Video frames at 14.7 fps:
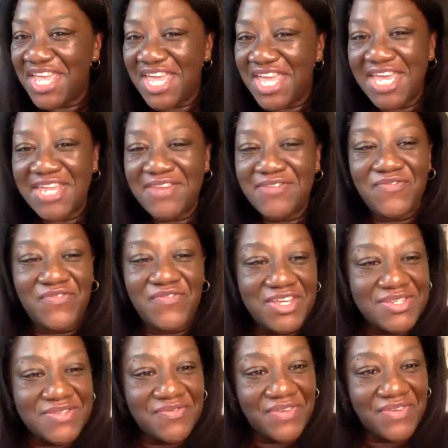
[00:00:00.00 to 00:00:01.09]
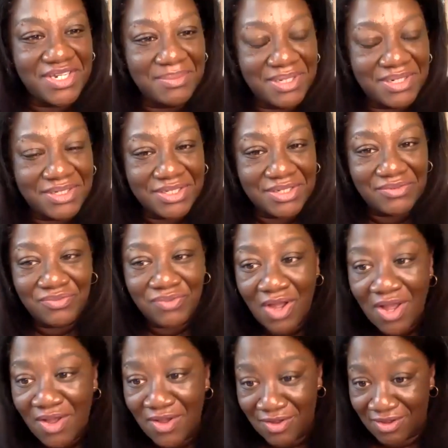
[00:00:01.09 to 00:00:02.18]
It feels fundamentally
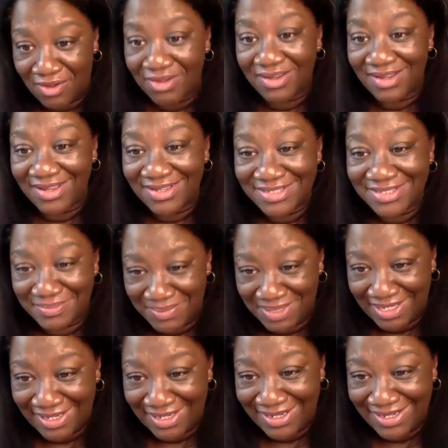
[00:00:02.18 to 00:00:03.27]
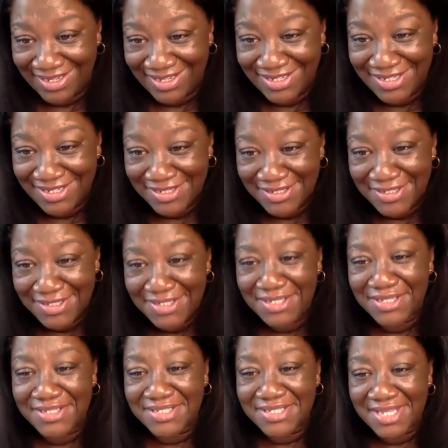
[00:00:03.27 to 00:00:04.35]
wrong to me
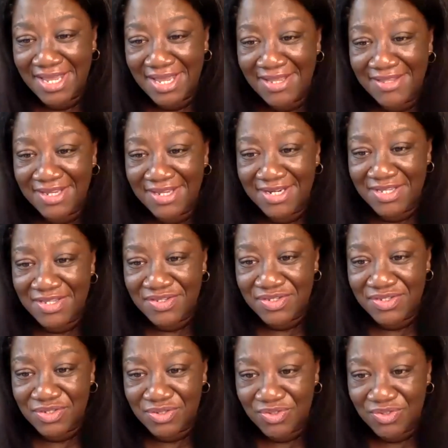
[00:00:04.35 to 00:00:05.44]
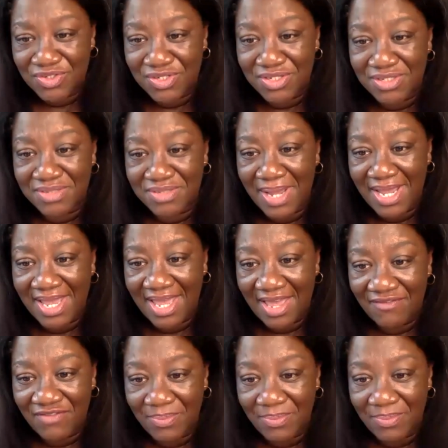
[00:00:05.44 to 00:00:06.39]
to say that institutions might have a